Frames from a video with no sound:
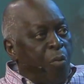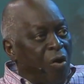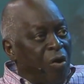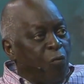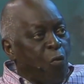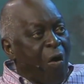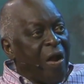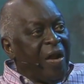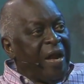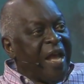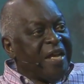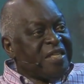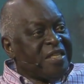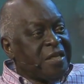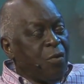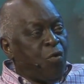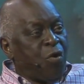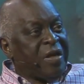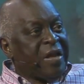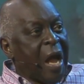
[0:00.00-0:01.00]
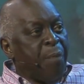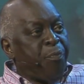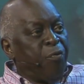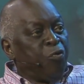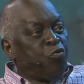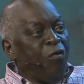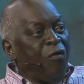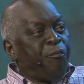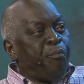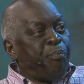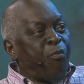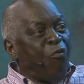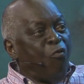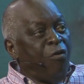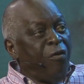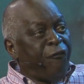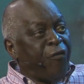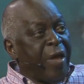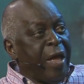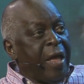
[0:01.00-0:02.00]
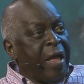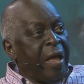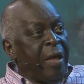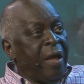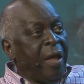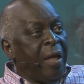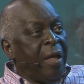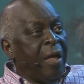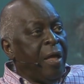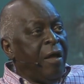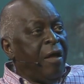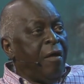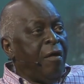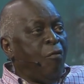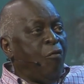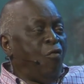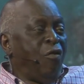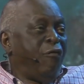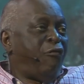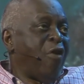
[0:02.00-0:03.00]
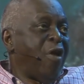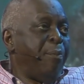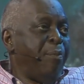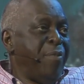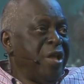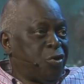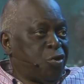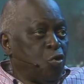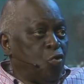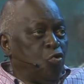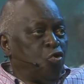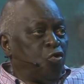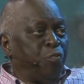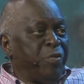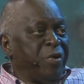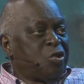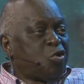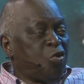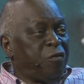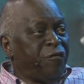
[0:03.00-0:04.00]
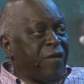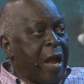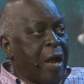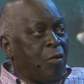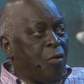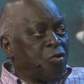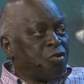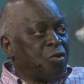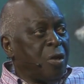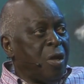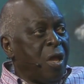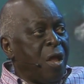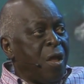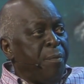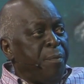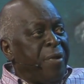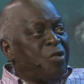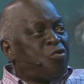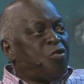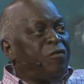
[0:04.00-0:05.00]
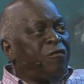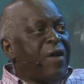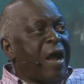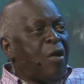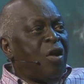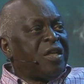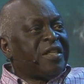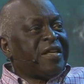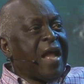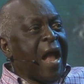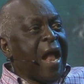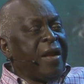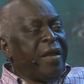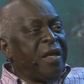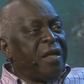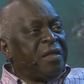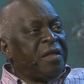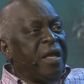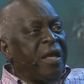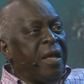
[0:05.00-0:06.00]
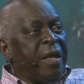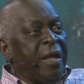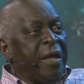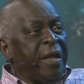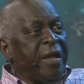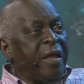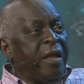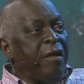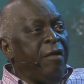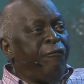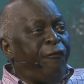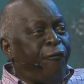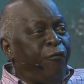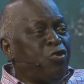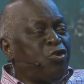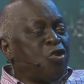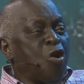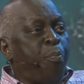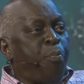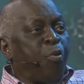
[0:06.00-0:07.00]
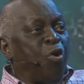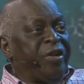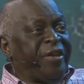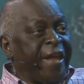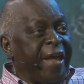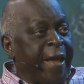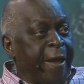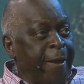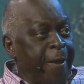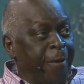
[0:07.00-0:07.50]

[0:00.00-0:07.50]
let's see what happens with measles virus. Measles virus carries a fusion protein,